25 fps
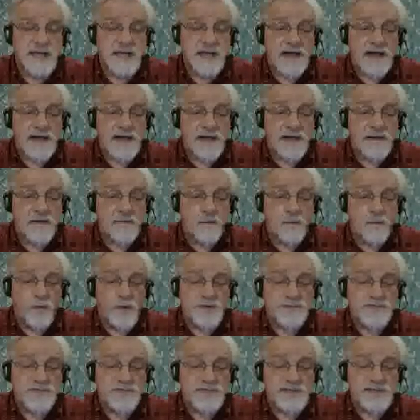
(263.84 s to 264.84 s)
Uh,
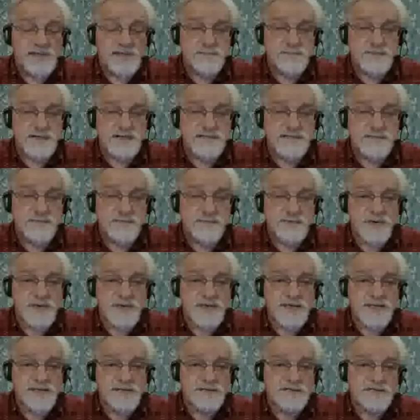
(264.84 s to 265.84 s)
one thing that makes them
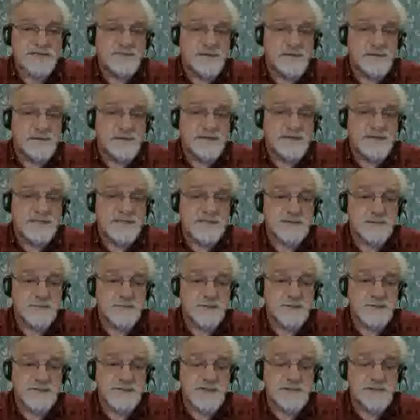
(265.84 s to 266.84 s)
really useful is
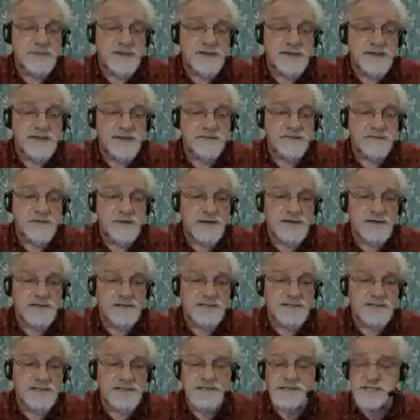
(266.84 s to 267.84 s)
suppose I make a
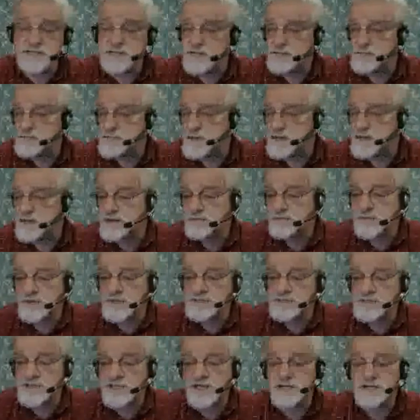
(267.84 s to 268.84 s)
file system and my
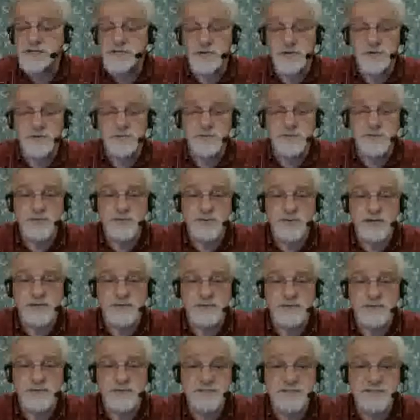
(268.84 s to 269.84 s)
slash home
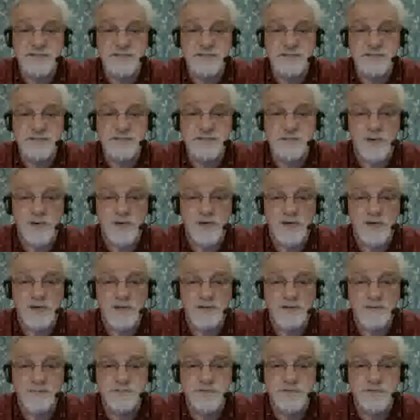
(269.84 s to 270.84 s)
directory is too small
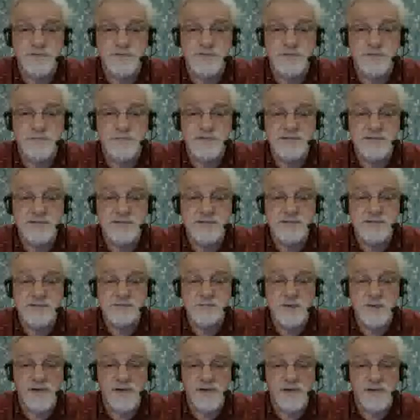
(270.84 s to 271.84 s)
or proves to be too
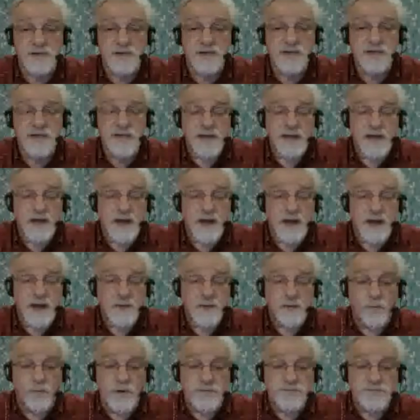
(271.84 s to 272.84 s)
small.
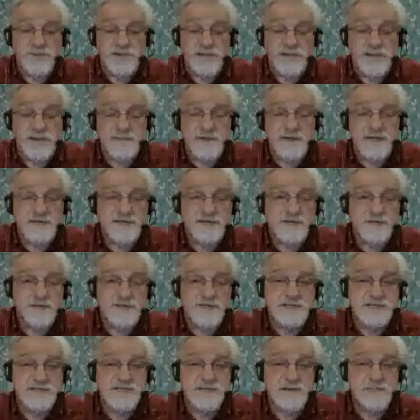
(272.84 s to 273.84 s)
Uh, one thing I might do
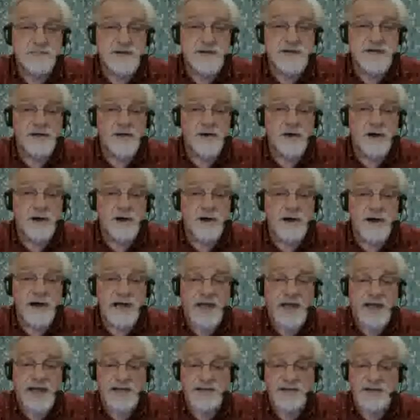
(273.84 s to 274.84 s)
is I might
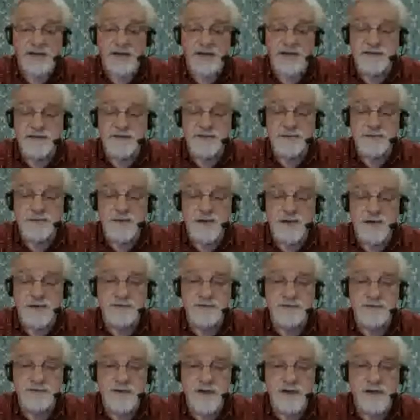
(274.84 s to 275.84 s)
add a new
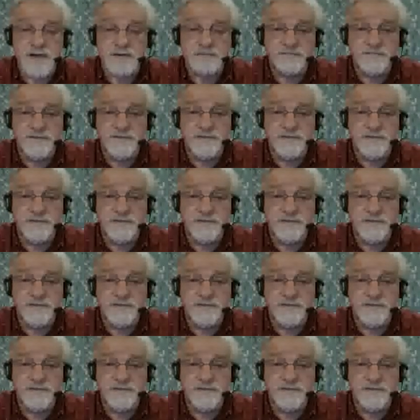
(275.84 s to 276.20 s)
hard drive